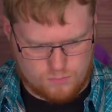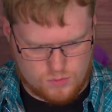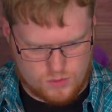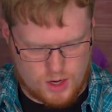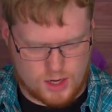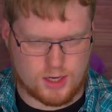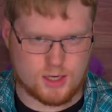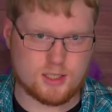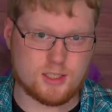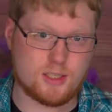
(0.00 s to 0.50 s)

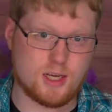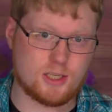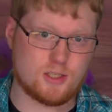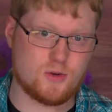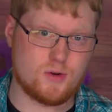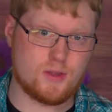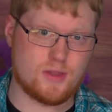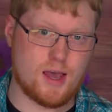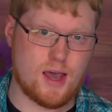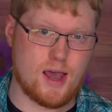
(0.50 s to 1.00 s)

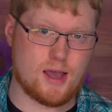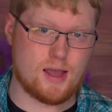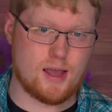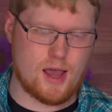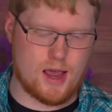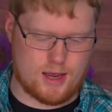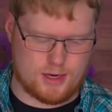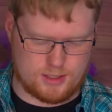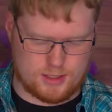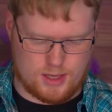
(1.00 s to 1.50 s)
accessory that
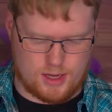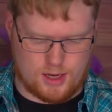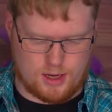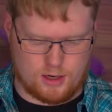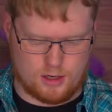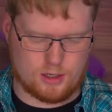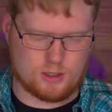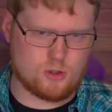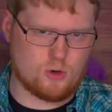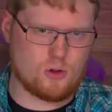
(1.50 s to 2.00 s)
has a
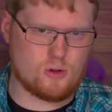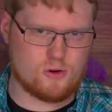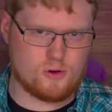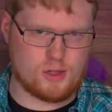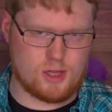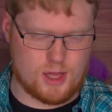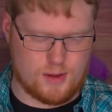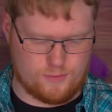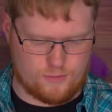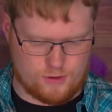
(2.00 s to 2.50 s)
controller
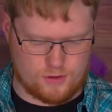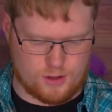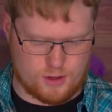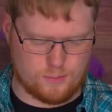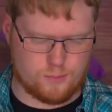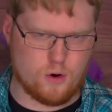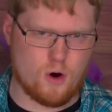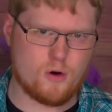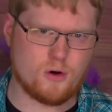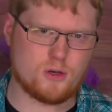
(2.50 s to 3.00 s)
clip for the
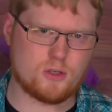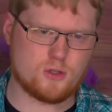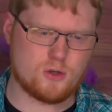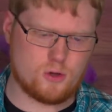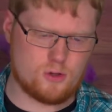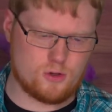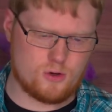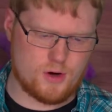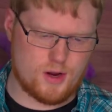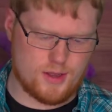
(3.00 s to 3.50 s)
Pro
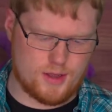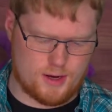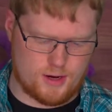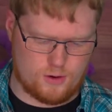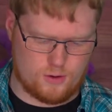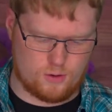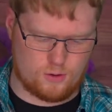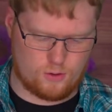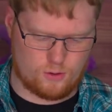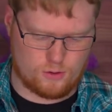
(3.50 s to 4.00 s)
controller, and then it
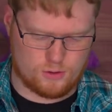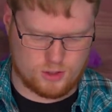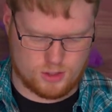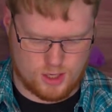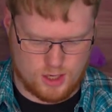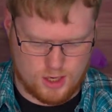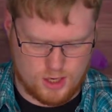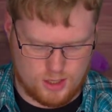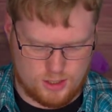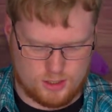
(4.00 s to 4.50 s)
holds
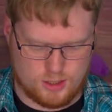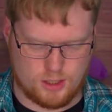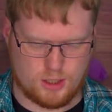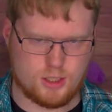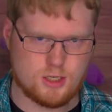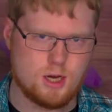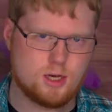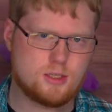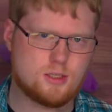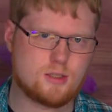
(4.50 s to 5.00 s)

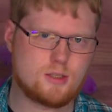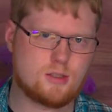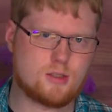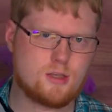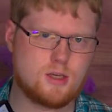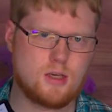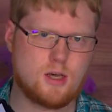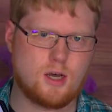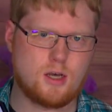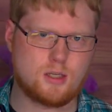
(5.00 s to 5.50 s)
just
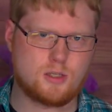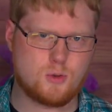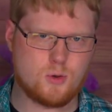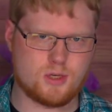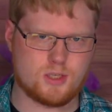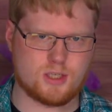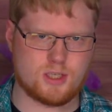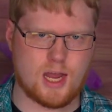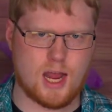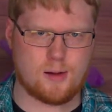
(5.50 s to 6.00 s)
the
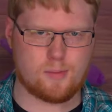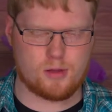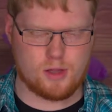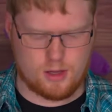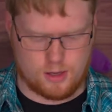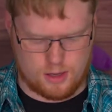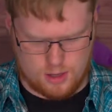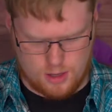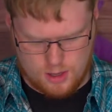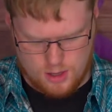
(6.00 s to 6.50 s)
Switch
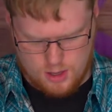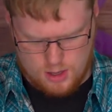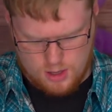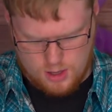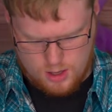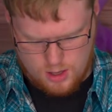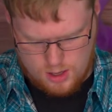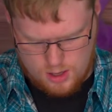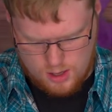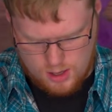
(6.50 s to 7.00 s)
tablet.
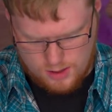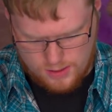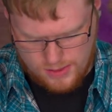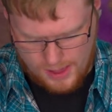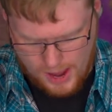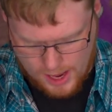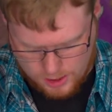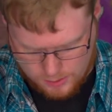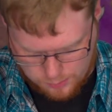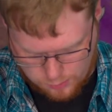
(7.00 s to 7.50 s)

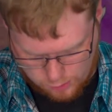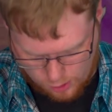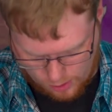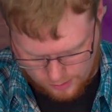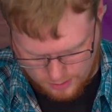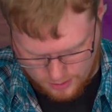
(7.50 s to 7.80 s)
That's probably